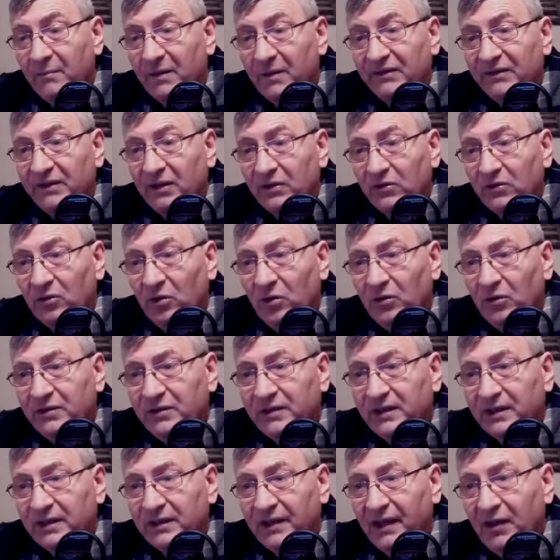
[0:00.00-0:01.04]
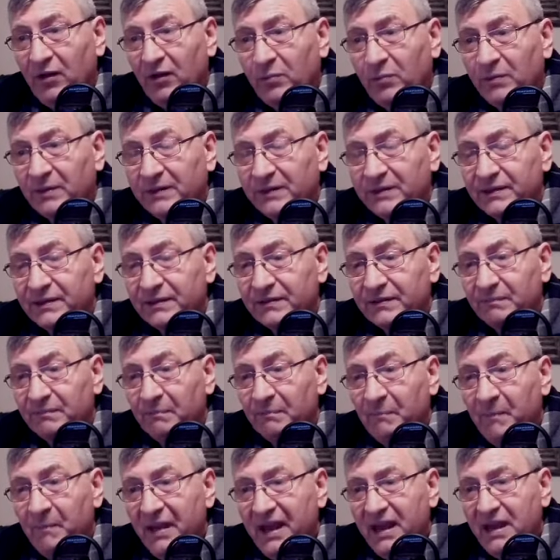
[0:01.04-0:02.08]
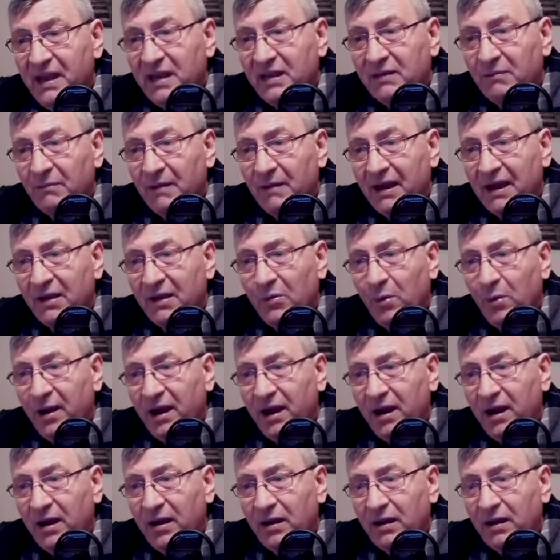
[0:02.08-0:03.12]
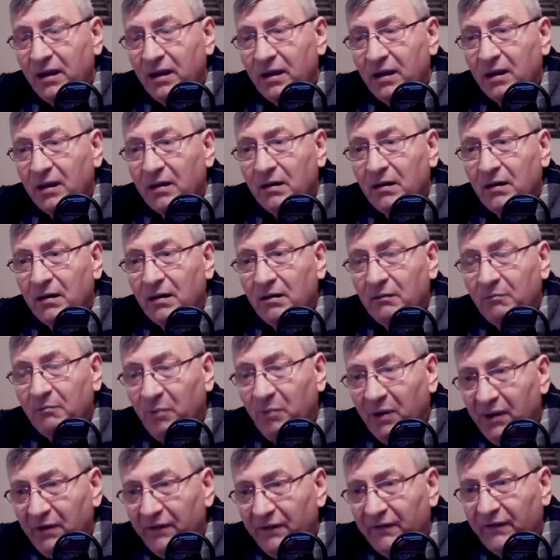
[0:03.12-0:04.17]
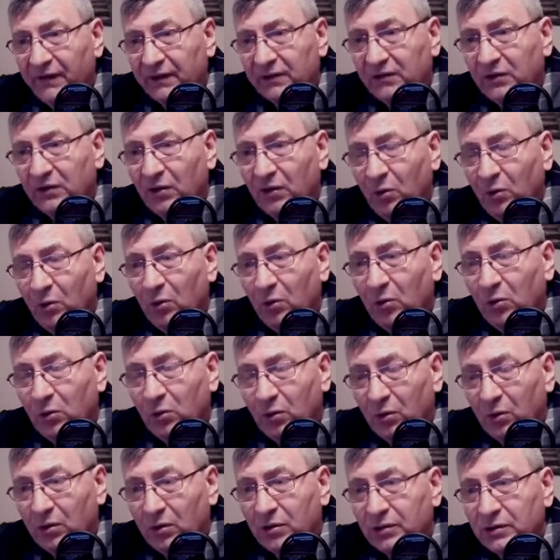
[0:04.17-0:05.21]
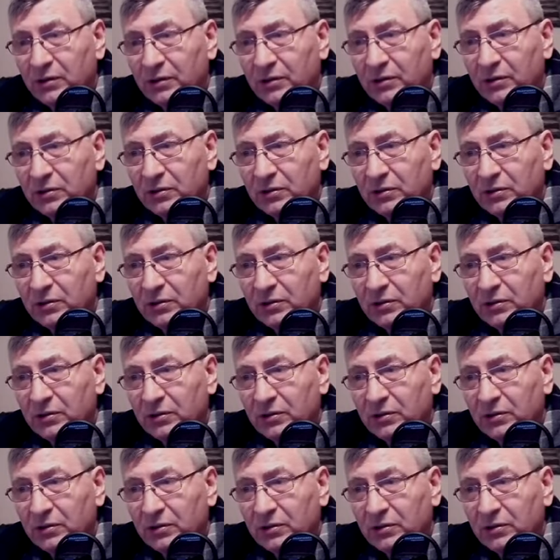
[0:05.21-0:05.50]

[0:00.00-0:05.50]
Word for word: But the Lord can help us. Make my way perfect, O Lord.